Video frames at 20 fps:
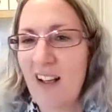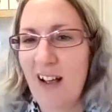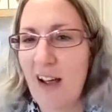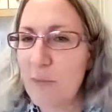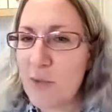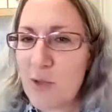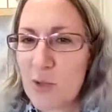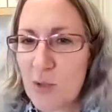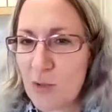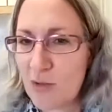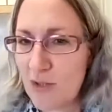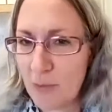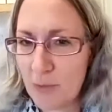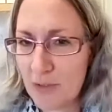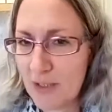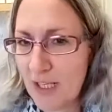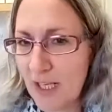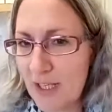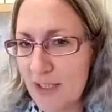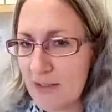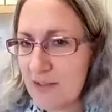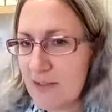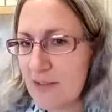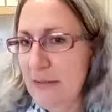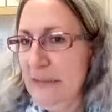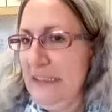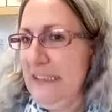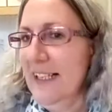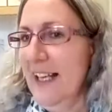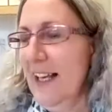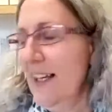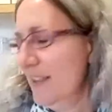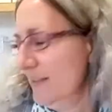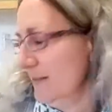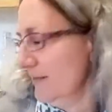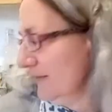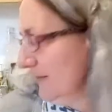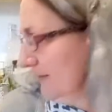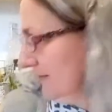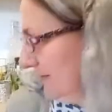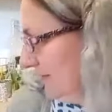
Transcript: I'm sure they wouldn't let you do it now.